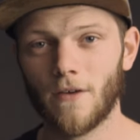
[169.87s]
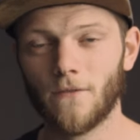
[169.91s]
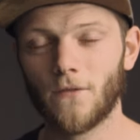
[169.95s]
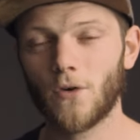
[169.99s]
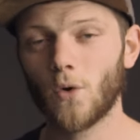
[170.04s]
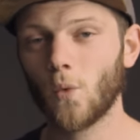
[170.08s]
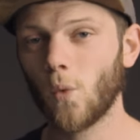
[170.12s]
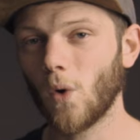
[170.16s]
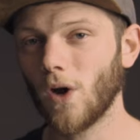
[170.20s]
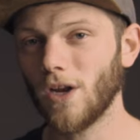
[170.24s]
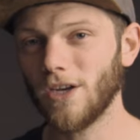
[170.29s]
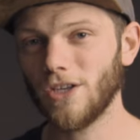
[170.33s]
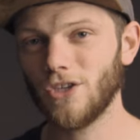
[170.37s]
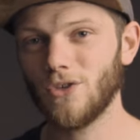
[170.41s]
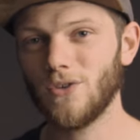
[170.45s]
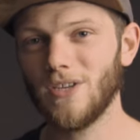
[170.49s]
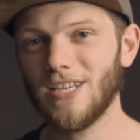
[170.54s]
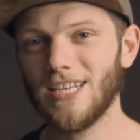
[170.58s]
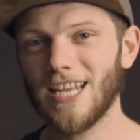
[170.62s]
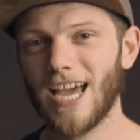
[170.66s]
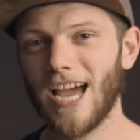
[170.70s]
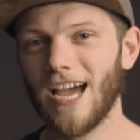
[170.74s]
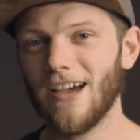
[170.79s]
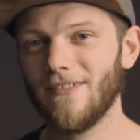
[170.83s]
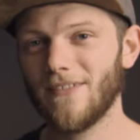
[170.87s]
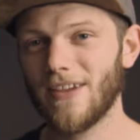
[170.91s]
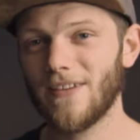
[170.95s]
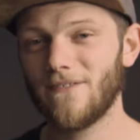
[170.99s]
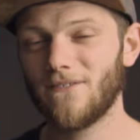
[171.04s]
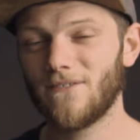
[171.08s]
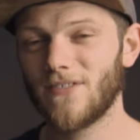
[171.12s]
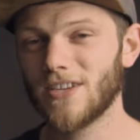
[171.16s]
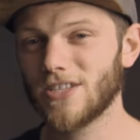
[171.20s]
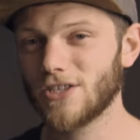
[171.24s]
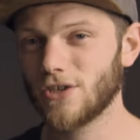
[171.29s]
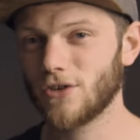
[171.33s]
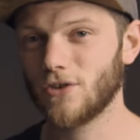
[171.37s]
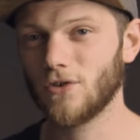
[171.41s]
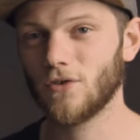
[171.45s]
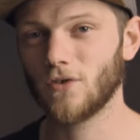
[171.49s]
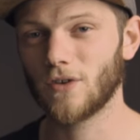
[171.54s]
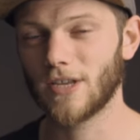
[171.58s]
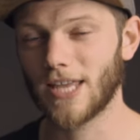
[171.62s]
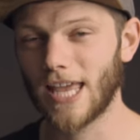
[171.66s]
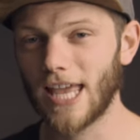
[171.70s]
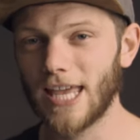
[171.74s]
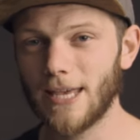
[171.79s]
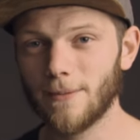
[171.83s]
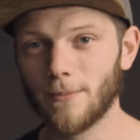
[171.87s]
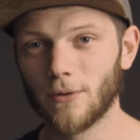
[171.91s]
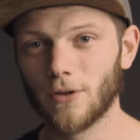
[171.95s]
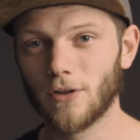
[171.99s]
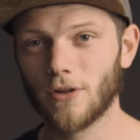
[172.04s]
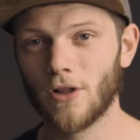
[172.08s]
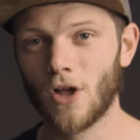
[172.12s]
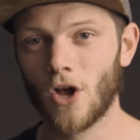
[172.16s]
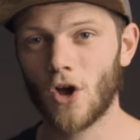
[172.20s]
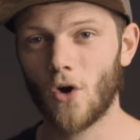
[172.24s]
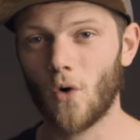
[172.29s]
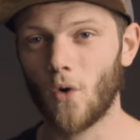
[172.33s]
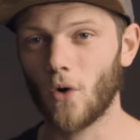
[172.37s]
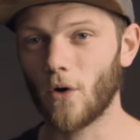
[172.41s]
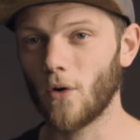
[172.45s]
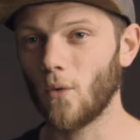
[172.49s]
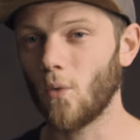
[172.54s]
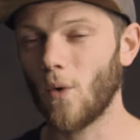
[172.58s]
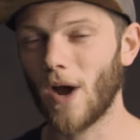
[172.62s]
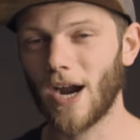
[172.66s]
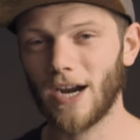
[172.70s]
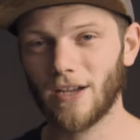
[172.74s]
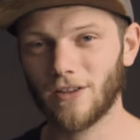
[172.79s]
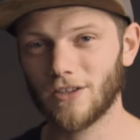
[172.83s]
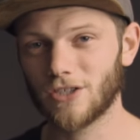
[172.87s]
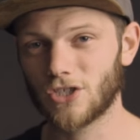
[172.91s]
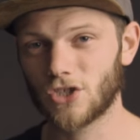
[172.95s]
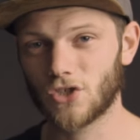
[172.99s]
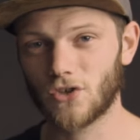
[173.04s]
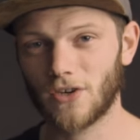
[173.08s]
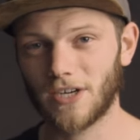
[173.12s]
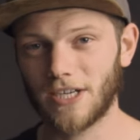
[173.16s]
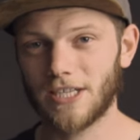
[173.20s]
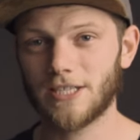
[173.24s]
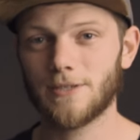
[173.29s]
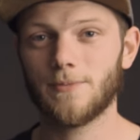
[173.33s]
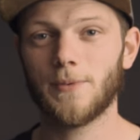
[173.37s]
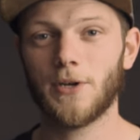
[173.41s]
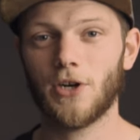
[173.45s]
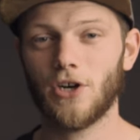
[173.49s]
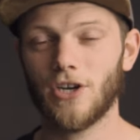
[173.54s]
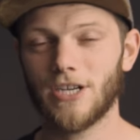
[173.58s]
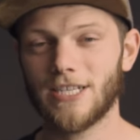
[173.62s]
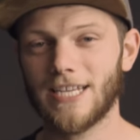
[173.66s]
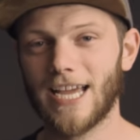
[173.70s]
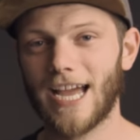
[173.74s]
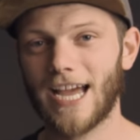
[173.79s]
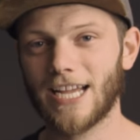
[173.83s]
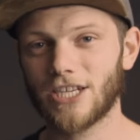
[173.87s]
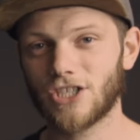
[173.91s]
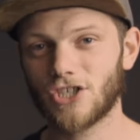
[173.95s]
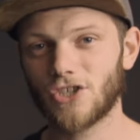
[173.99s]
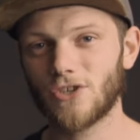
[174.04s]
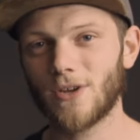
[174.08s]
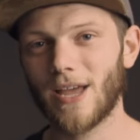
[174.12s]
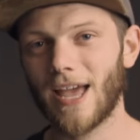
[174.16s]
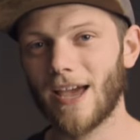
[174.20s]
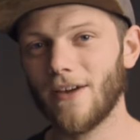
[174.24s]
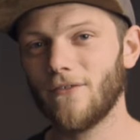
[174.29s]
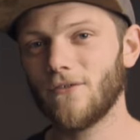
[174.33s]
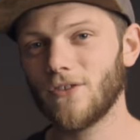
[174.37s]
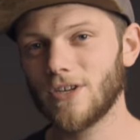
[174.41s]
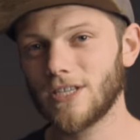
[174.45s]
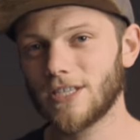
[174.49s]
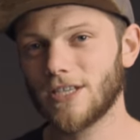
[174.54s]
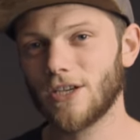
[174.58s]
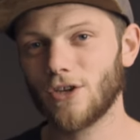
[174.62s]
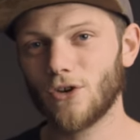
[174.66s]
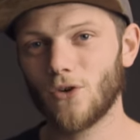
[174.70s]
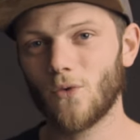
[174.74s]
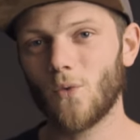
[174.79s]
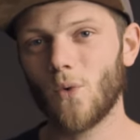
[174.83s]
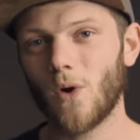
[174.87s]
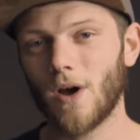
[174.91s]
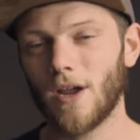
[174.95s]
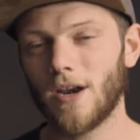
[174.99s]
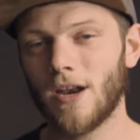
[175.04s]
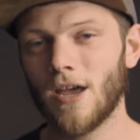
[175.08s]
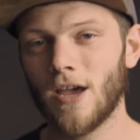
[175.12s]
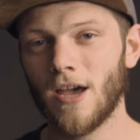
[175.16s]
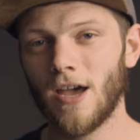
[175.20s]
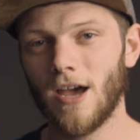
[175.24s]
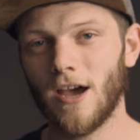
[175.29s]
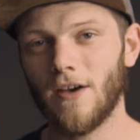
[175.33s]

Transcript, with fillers: For one, you need to have a physical cable or a wireless transmitter attached to every single one